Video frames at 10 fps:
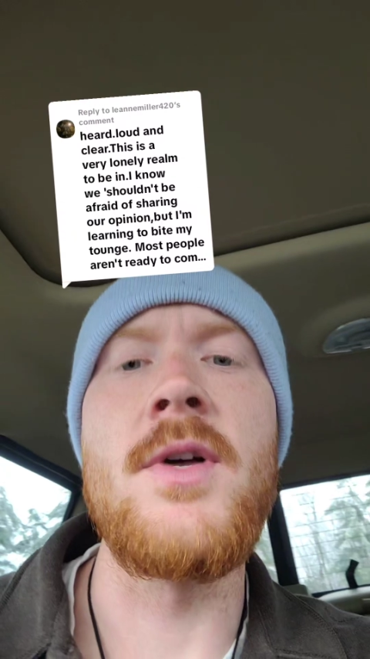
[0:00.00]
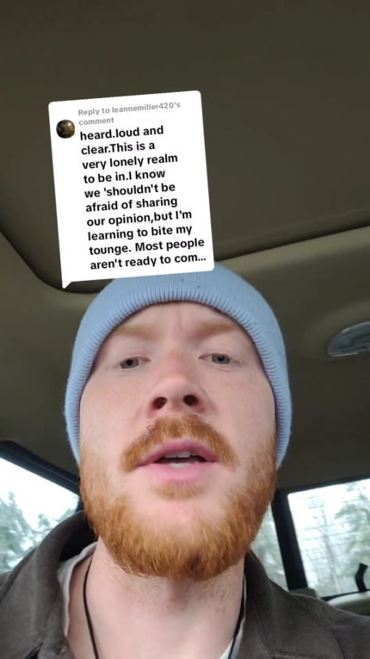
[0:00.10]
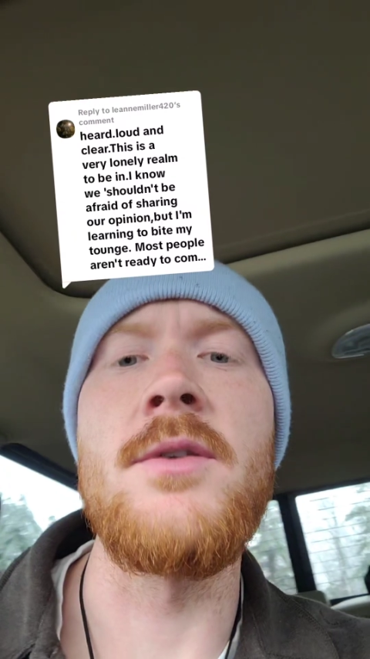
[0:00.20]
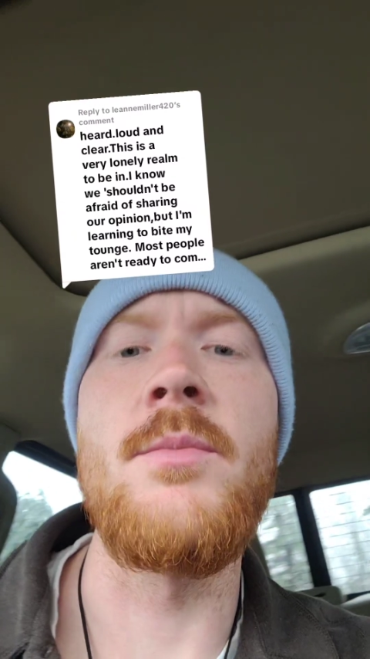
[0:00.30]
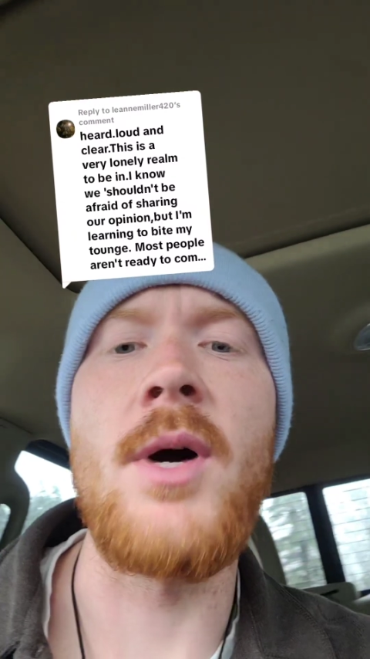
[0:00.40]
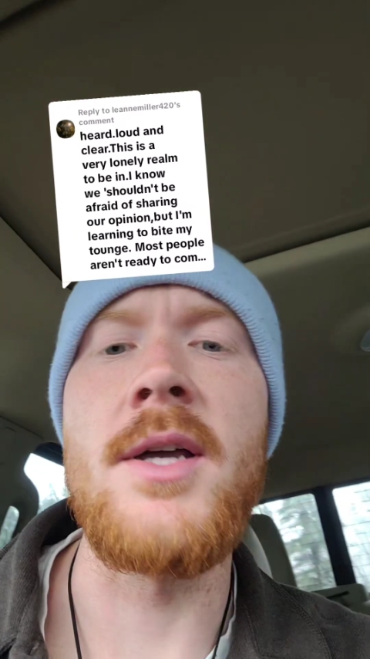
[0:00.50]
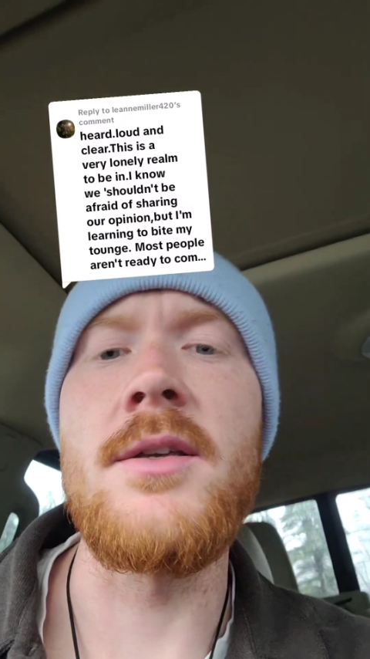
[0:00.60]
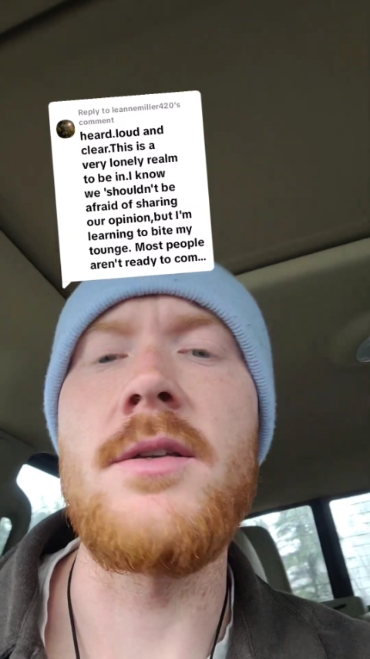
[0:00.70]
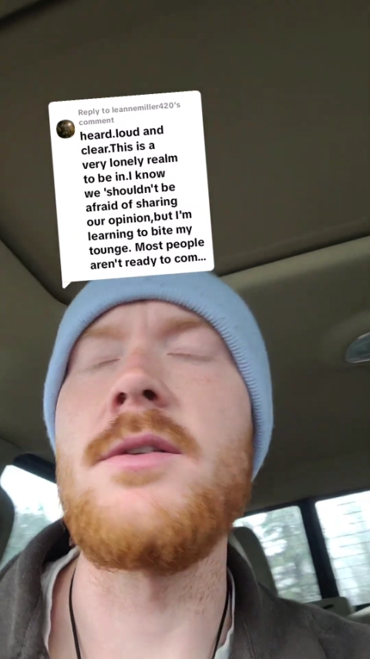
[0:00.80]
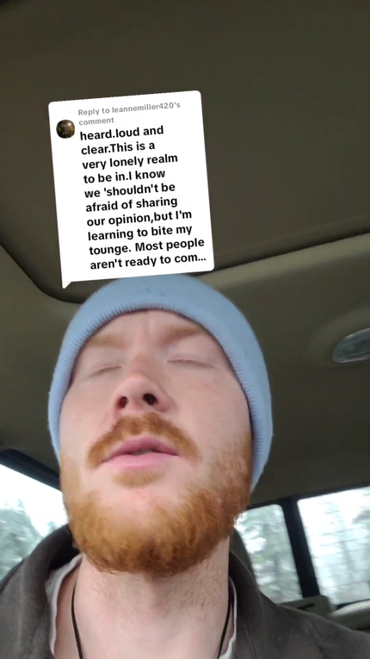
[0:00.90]
that
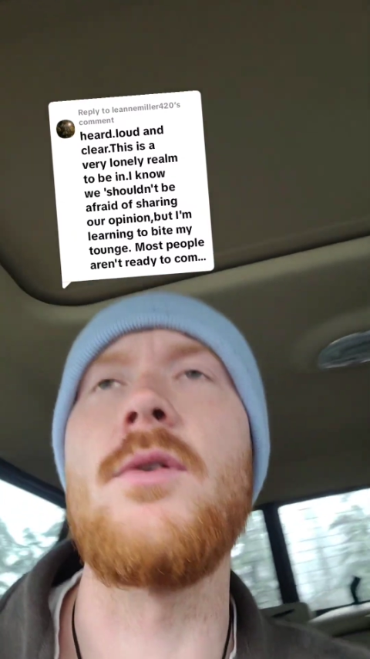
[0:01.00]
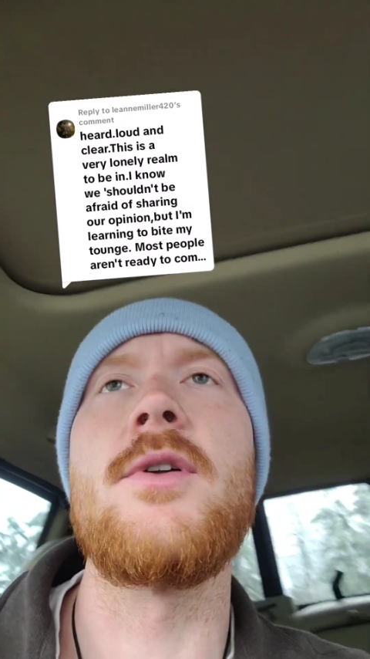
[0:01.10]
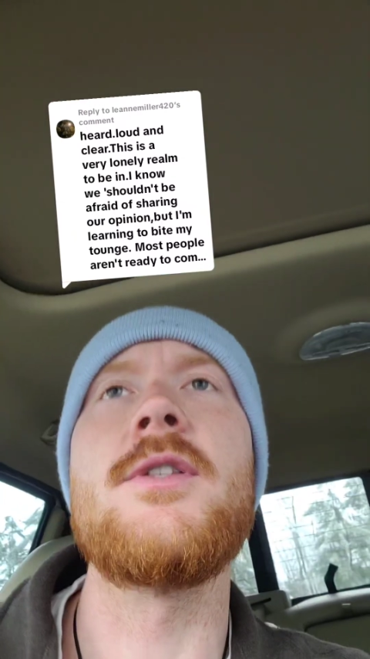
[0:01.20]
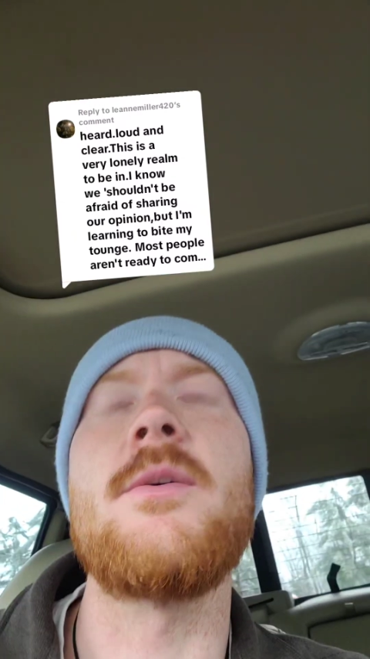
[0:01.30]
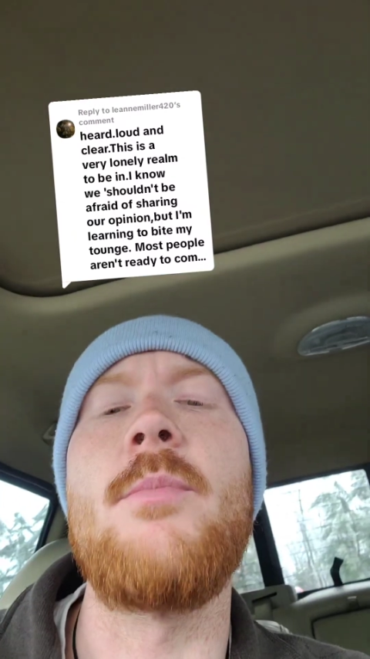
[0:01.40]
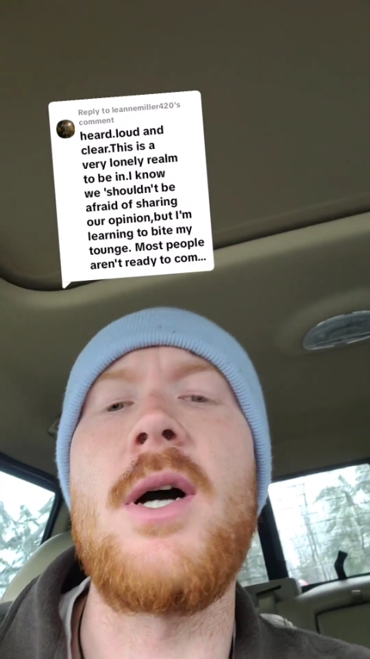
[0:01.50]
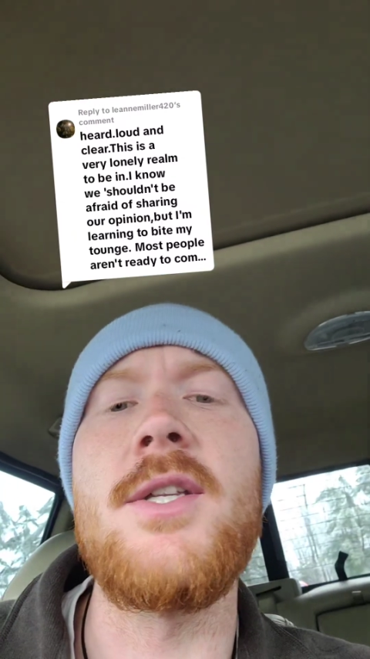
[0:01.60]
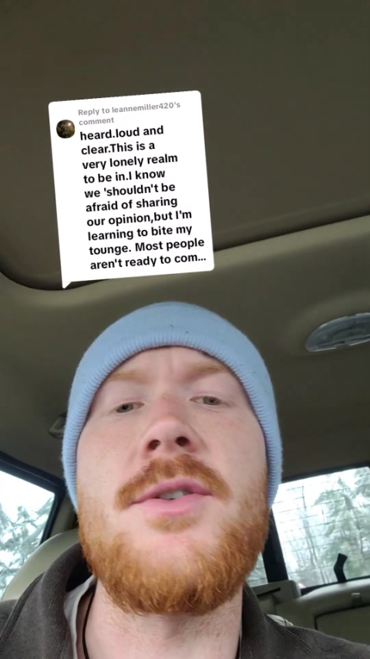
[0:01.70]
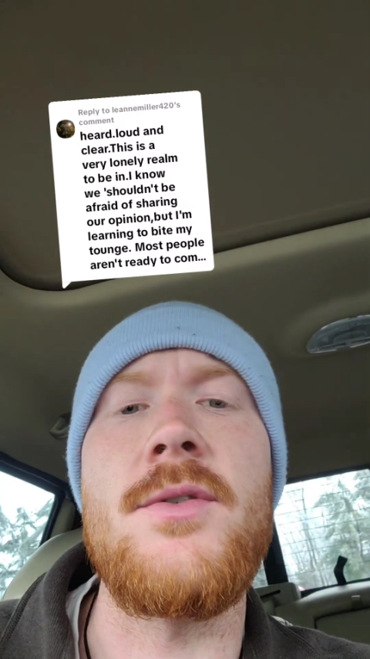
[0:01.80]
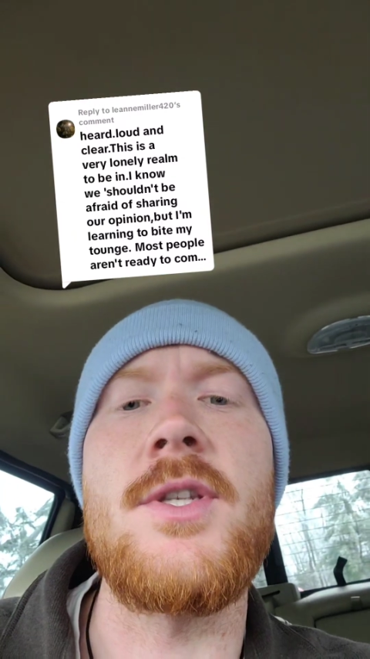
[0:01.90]
you're learning to
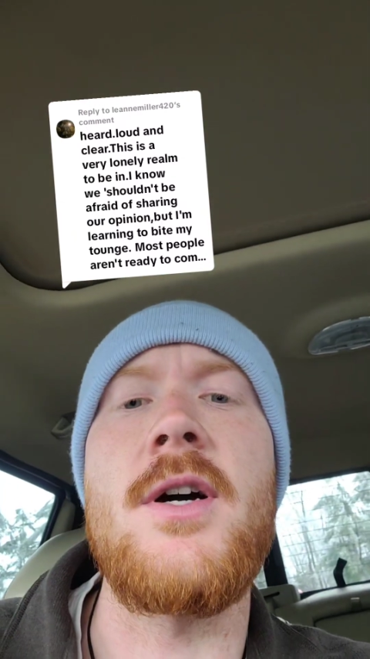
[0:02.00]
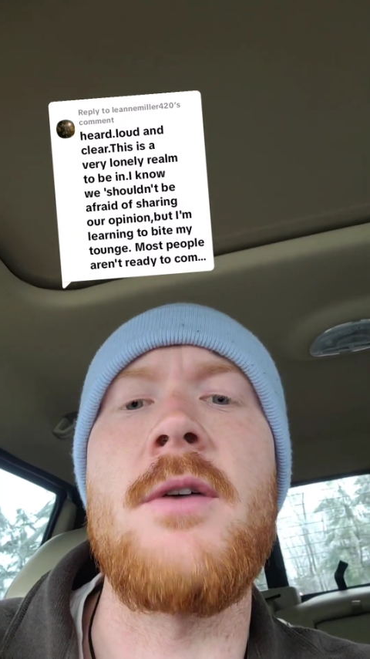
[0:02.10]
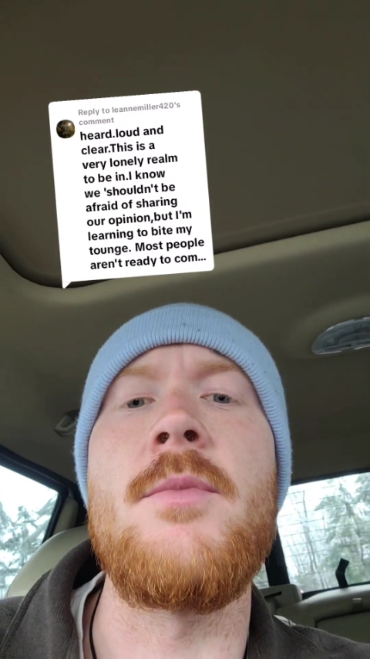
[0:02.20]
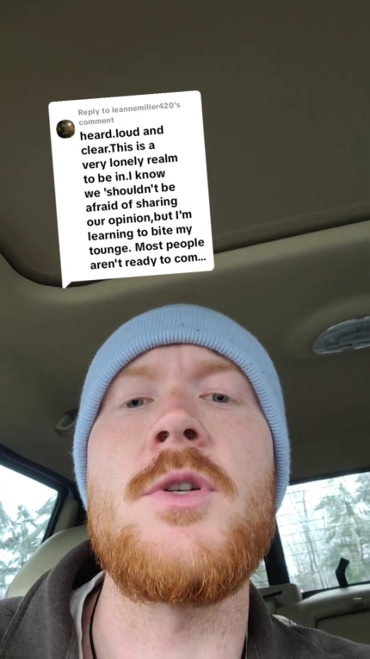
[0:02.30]
bite your tongue.